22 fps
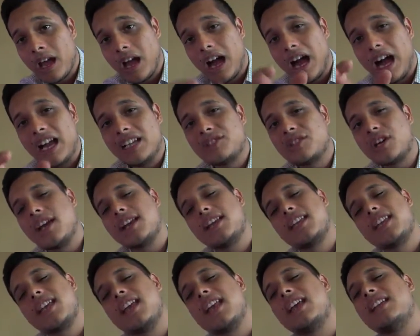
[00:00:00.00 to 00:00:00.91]
I try to
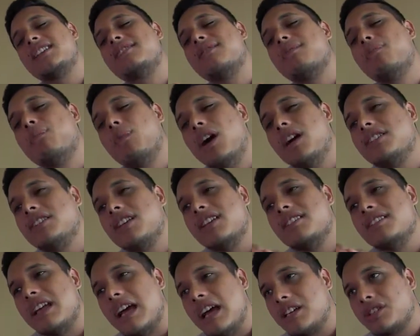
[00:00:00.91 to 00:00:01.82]
get as much
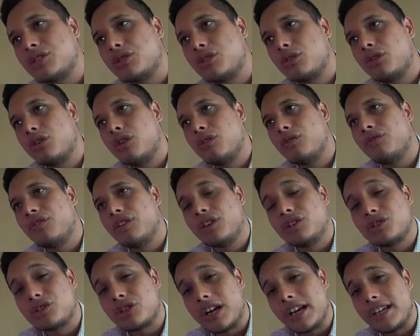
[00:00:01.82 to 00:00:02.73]
natural
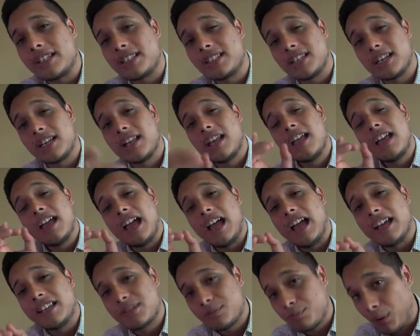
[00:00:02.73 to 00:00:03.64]
filtration
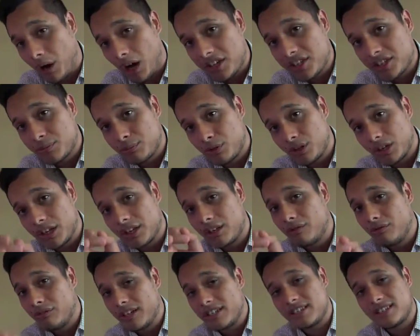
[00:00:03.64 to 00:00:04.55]
as possible. And
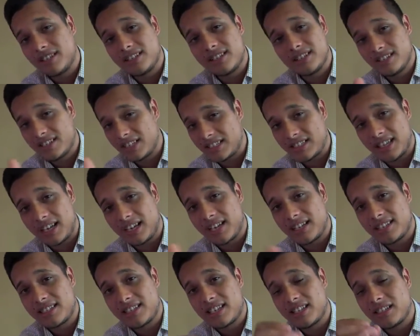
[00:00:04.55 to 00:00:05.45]
the reason is, just like
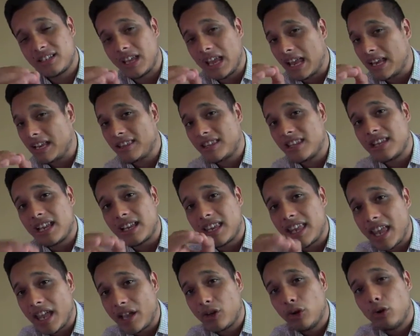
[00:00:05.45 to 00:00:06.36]
I said, anything that
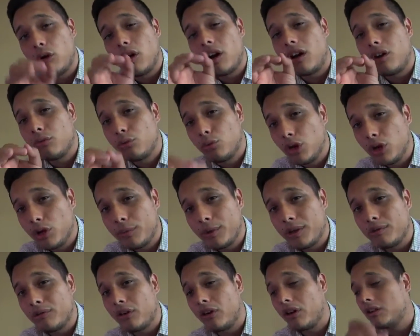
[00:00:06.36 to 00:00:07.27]
can go wrong will
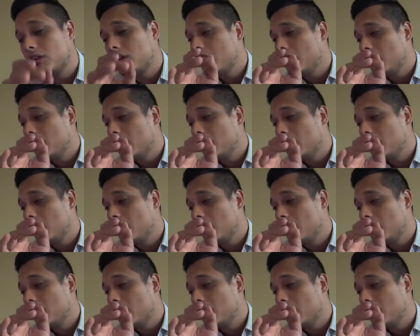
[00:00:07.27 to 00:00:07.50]
be wrong,